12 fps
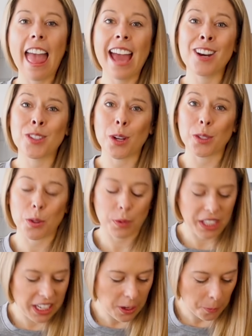And it's also
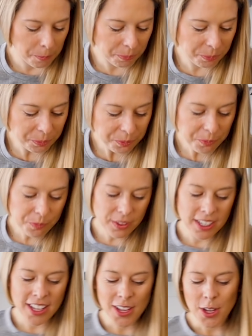really cute.
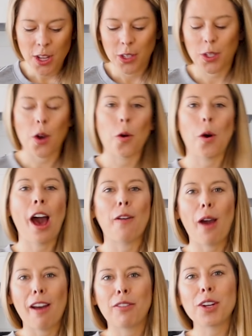So
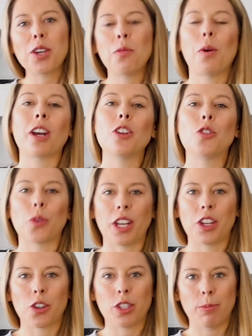however you want to
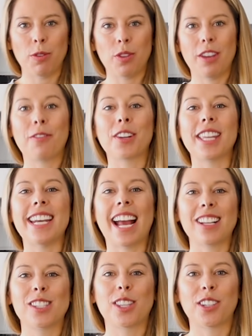drink your smoothie for the
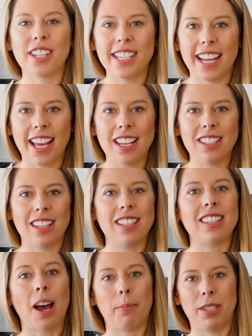next 30 days
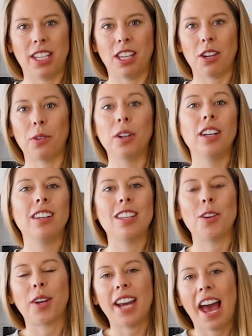is up to you.
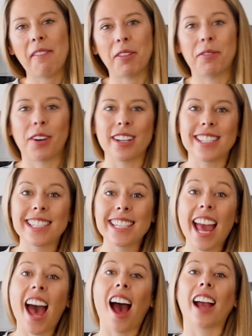You can have it for a
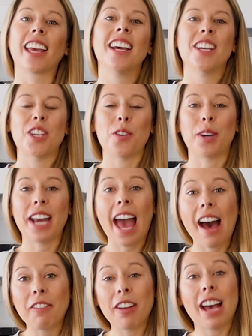snack. You can
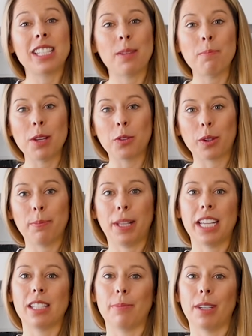have it as a meal
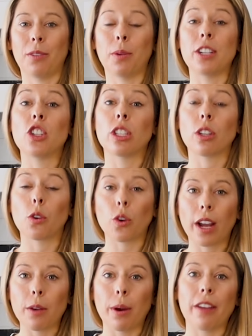replacement, which is a
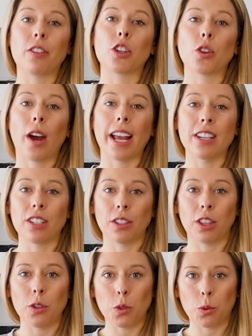great way for trying to
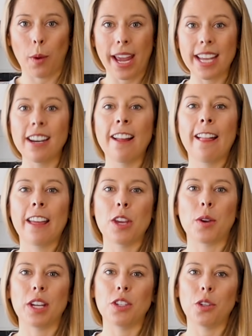lose weight.
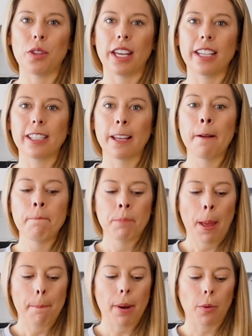You can do this.
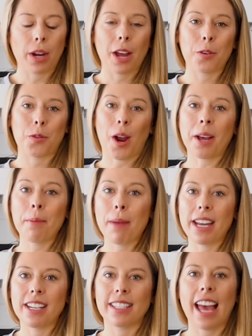But what I would
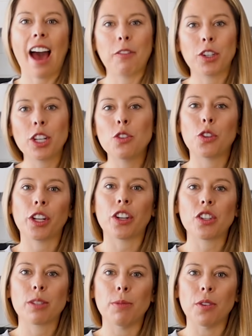recommend is after you drink
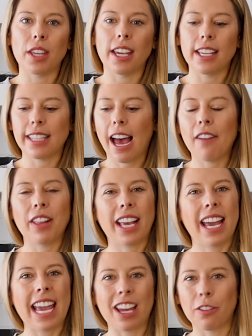your smoothie is have like a
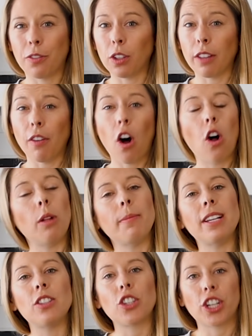handful of
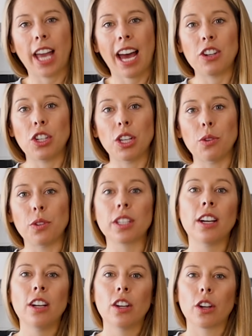almonds or cashews
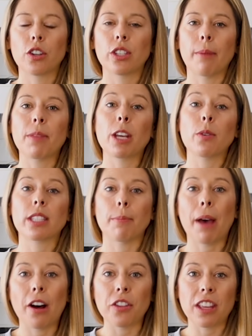or something with some
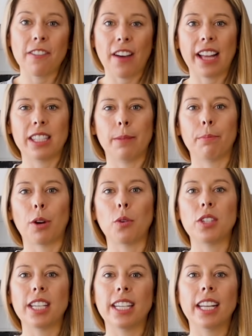healthy fats and
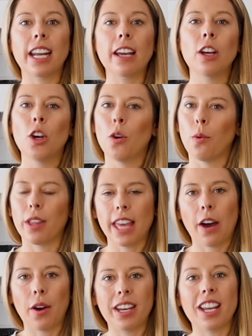protein in it without